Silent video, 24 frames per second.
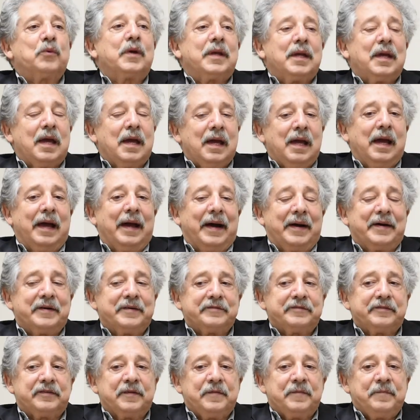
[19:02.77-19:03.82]
we
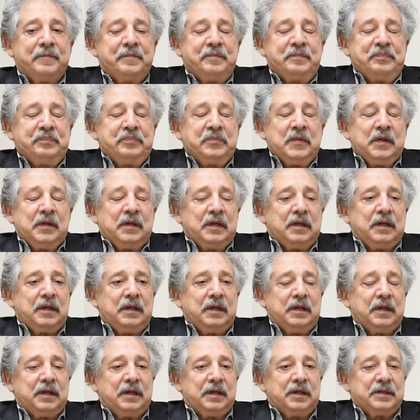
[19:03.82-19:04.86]
have
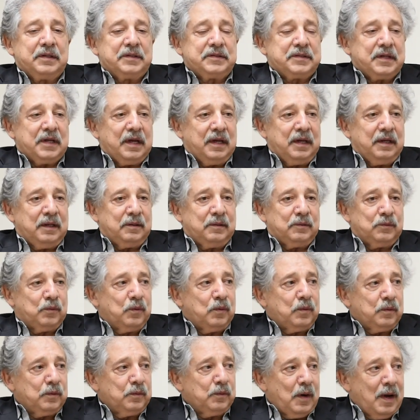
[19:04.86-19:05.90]
is a
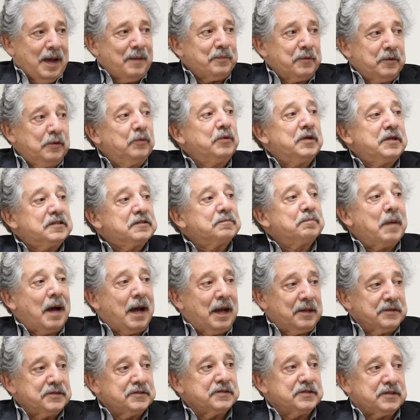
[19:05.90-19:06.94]
rapid
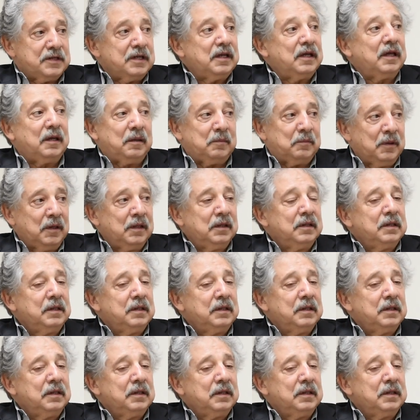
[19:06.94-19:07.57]
response team